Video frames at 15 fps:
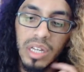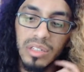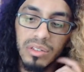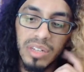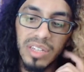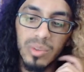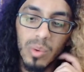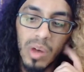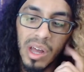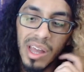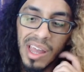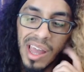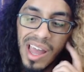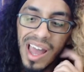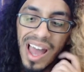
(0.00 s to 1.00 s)
So that's why
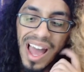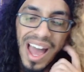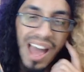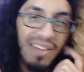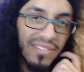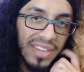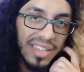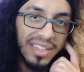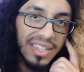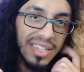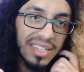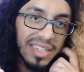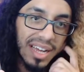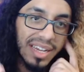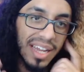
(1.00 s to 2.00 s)
having
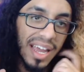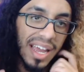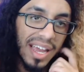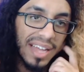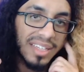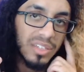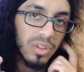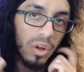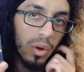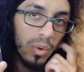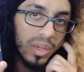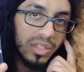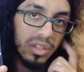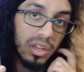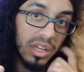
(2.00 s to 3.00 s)
these on hand is
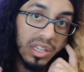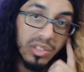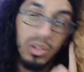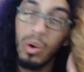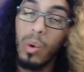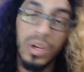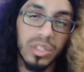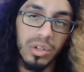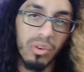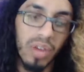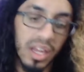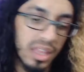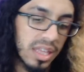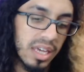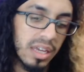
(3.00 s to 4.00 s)
always is always a
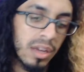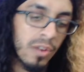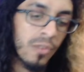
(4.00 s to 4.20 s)
great thing.